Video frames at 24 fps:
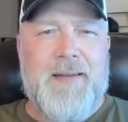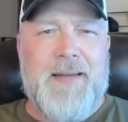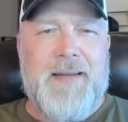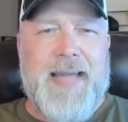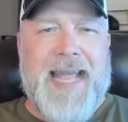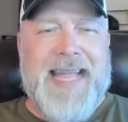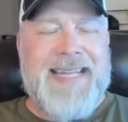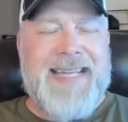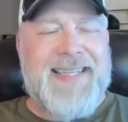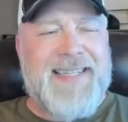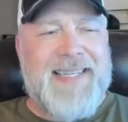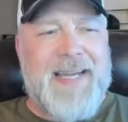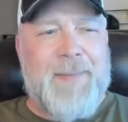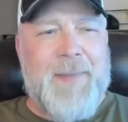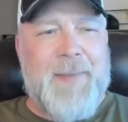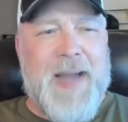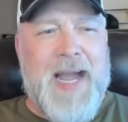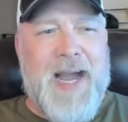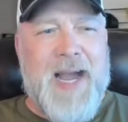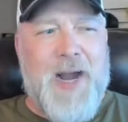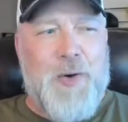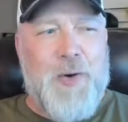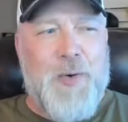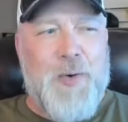And
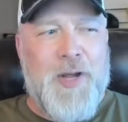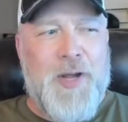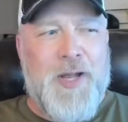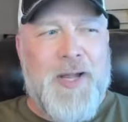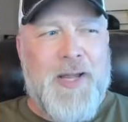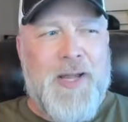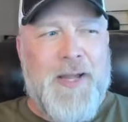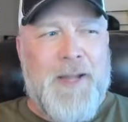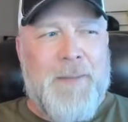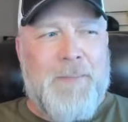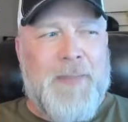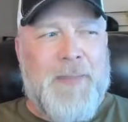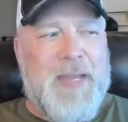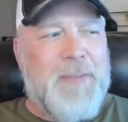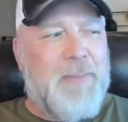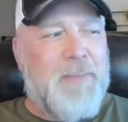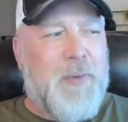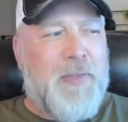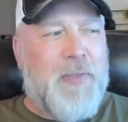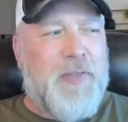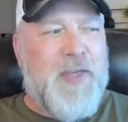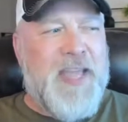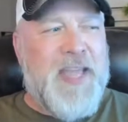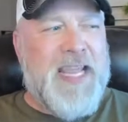somehow people
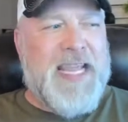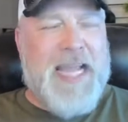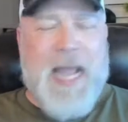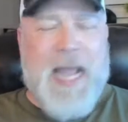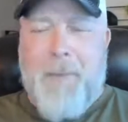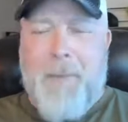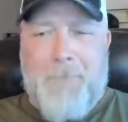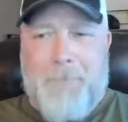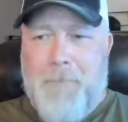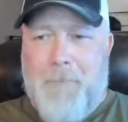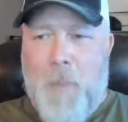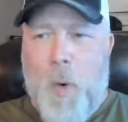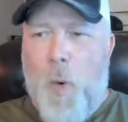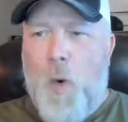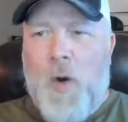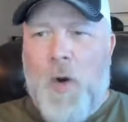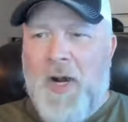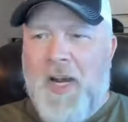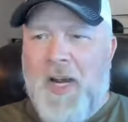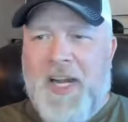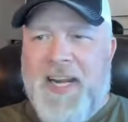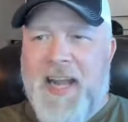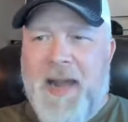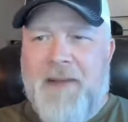think
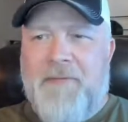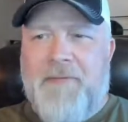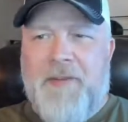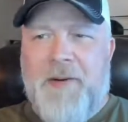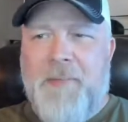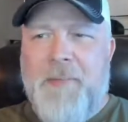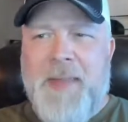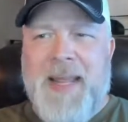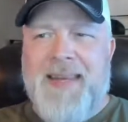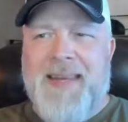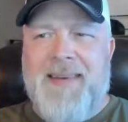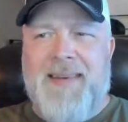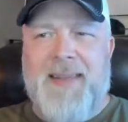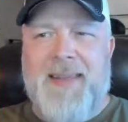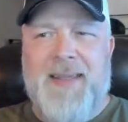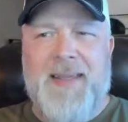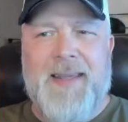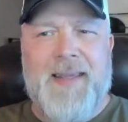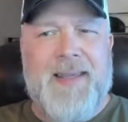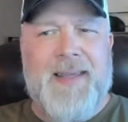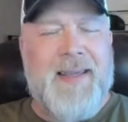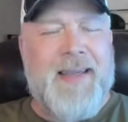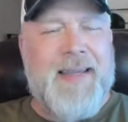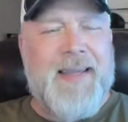more government
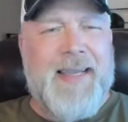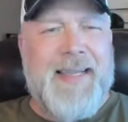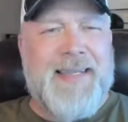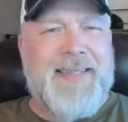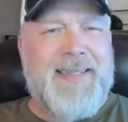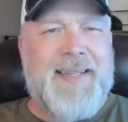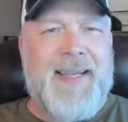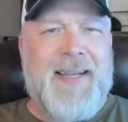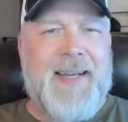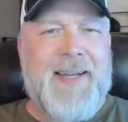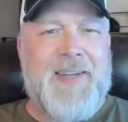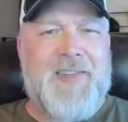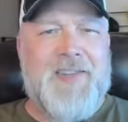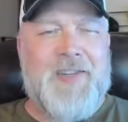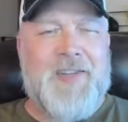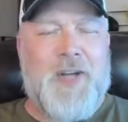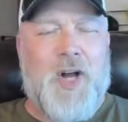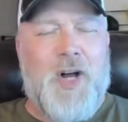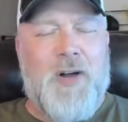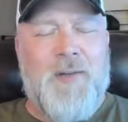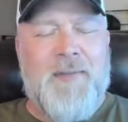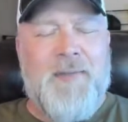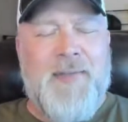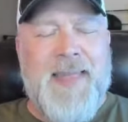is going to
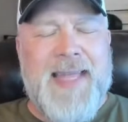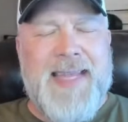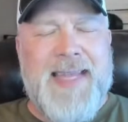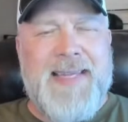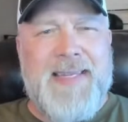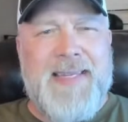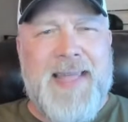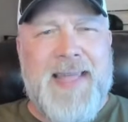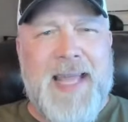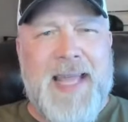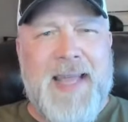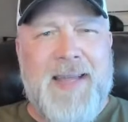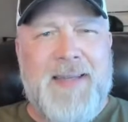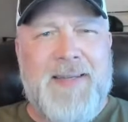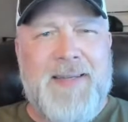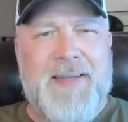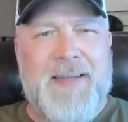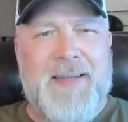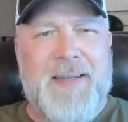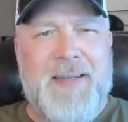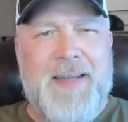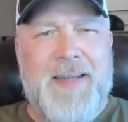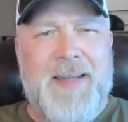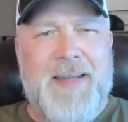solve these things.